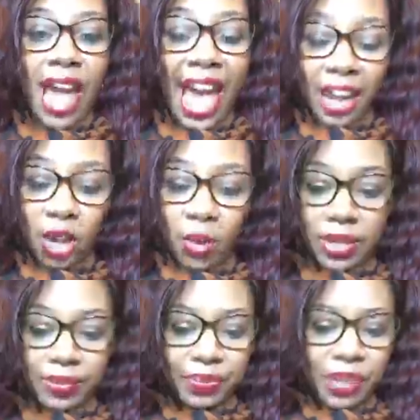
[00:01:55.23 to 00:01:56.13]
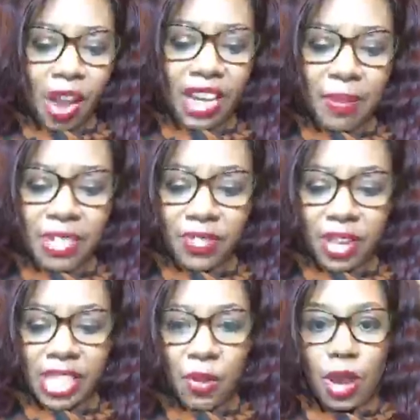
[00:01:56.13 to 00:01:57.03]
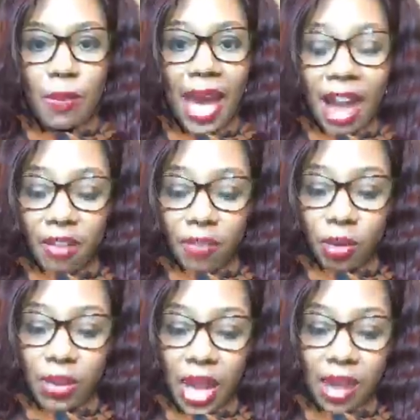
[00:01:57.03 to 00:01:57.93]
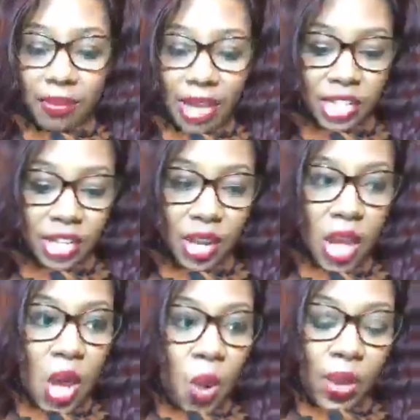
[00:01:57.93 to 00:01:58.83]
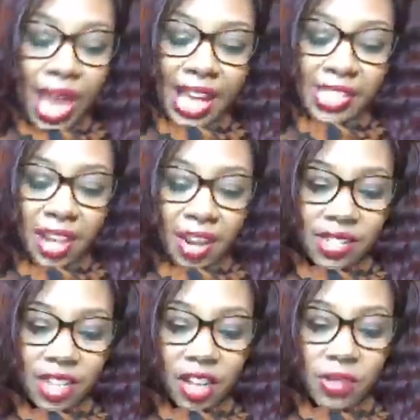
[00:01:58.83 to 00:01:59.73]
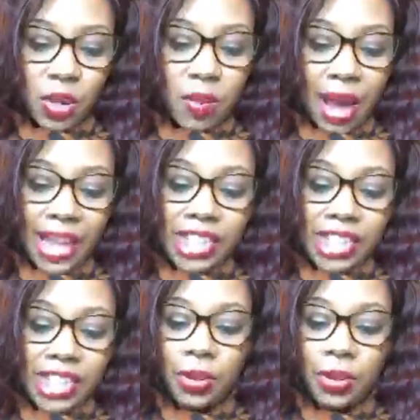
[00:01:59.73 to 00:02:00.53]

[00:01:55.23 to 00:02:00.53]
adequate. Our deepest fear is that we are powerful beyond measure. We ask ourselves, who am I to be